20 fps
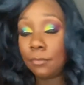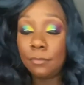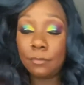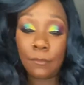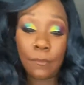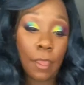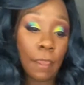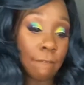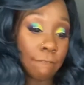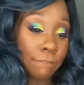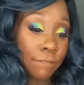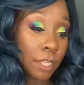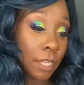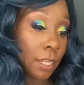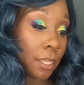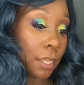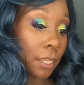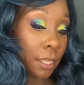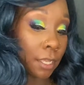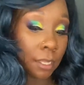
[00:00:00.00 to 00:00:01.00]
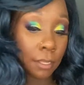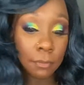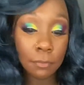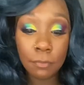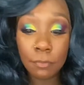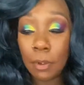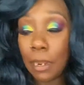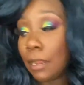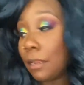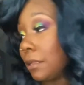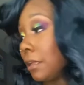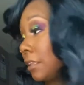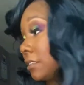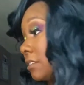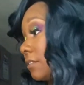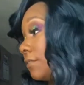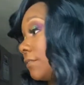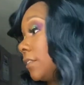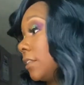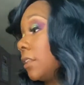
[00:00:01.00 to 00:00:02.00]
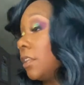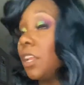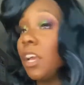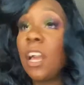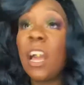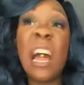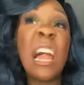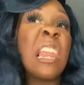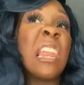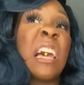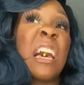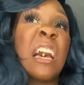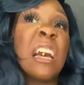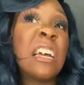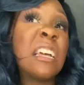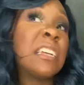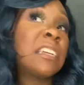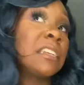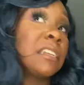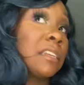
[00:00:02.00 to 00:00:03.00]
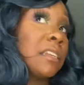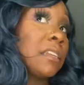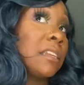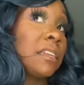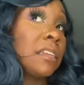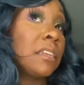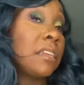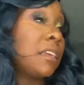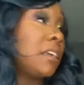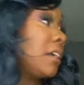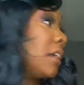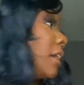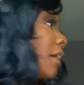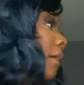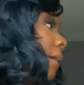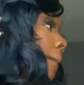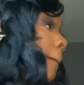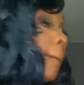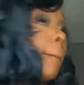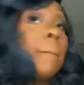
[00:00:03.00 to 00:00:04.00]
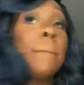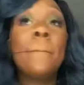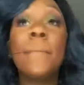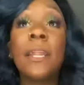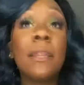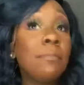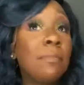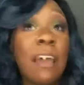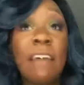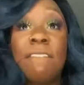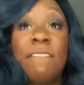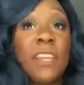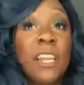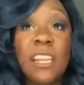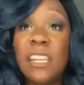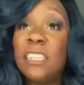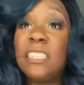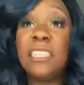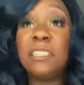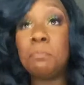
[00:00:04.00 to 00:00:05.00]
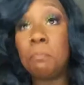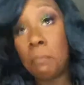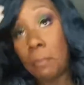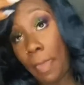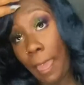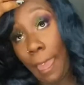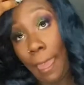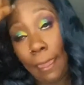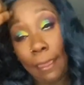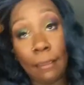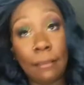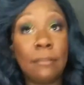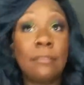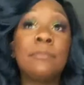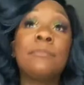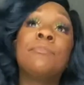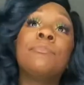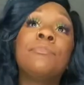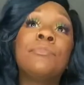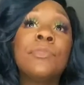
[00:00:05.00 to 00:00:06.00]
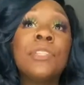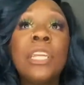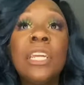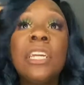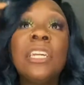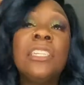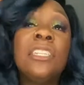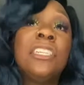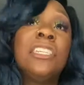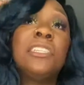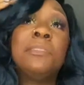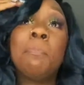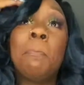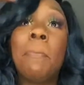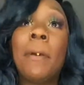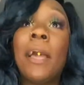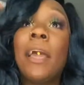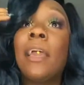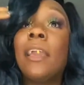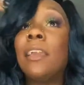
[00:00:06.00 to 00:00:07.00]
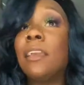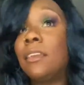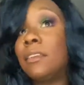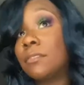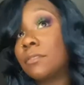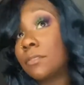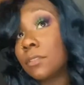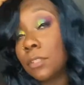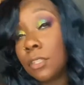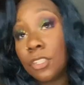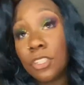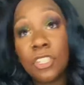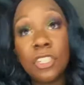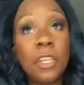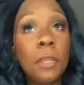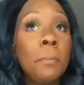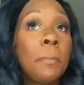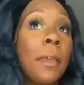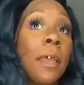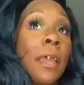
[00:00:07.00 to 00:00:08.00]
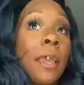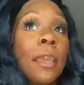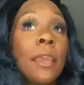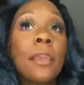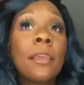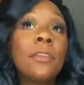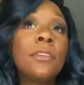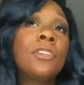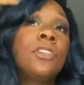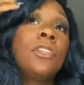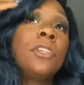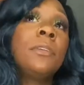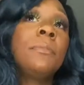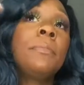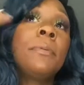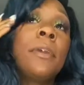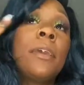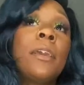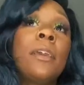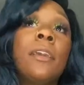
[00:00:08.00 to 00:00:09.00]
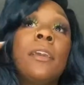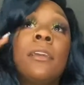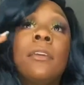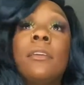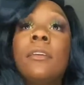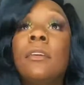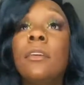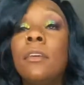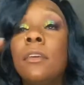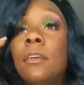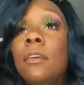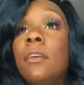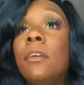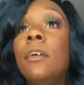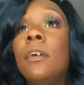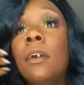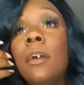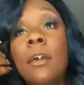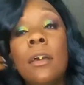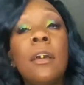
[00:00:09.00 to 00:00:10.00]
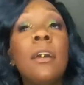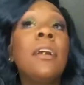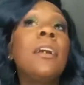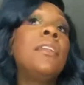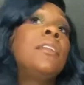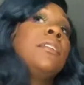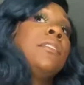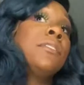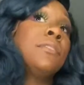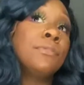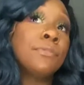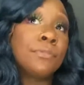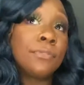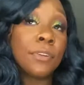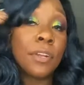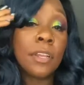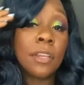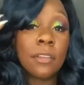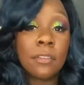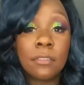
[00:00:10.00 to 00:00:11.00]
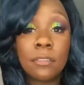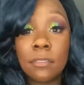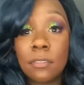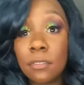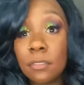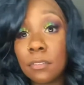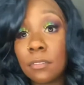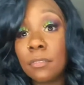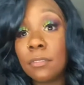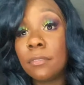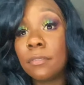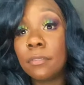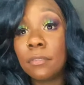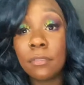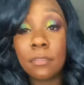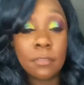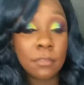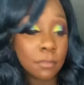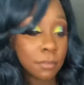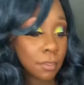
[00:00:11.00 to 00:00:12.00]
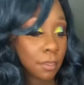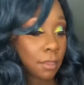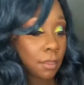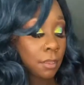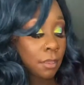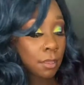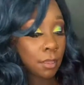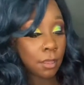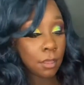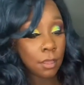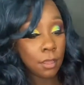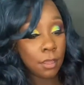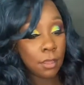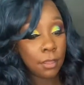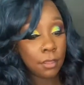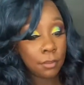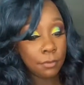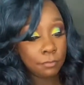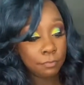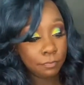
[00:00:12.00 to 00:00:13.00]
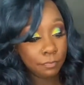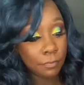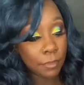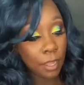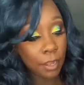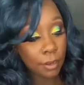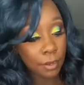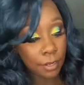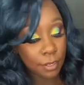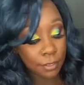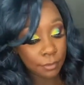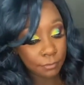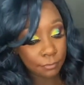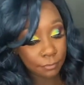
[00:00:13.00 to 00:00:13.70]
I'm feeling her. Probably because I'm feeling the color. But I'm not feeling this bang. This bang. She bang. She bang. I need some friends. Alright.